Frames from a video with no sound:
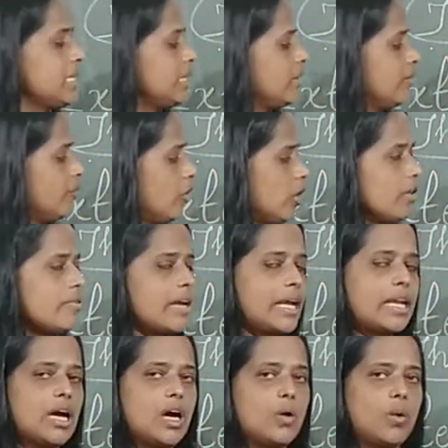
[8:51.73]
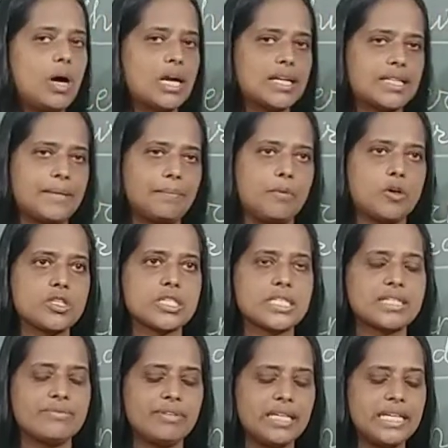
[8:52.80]
involved and how are they
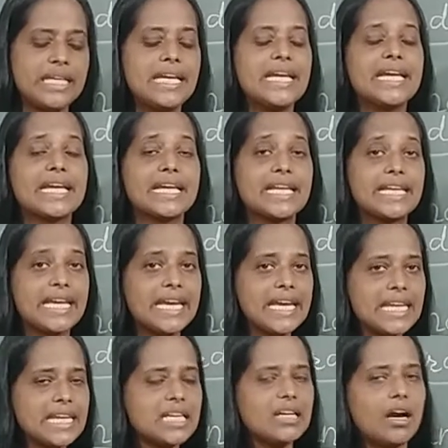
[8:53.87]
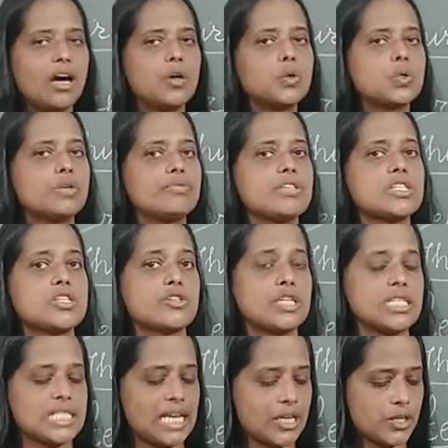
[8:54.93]
positively gaining out of this
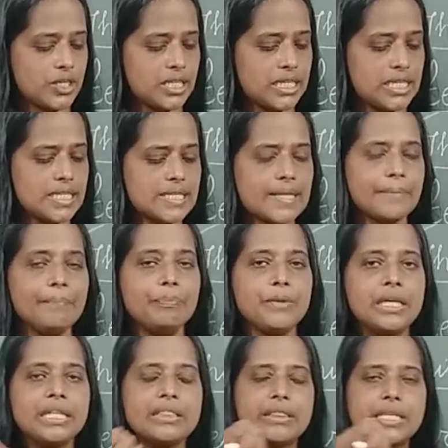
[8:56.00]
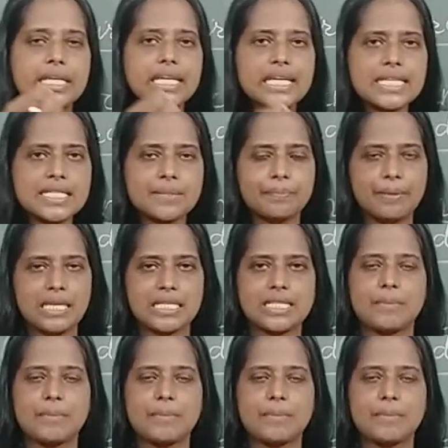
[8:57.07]
transaction is these bees.